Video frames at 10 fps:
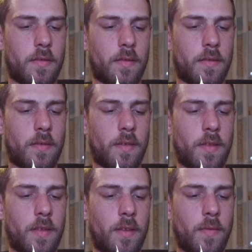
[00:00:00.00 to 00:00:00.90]

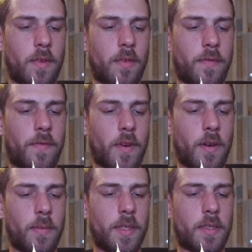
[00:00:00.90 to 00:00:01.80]
And then we're gonna
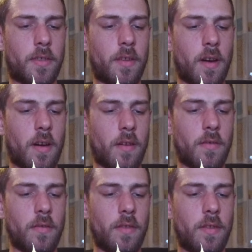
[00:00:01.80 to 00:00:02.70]
farm this
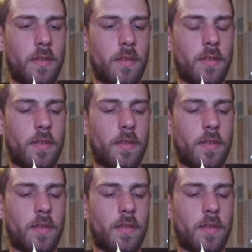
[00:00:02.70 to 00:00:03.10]
down.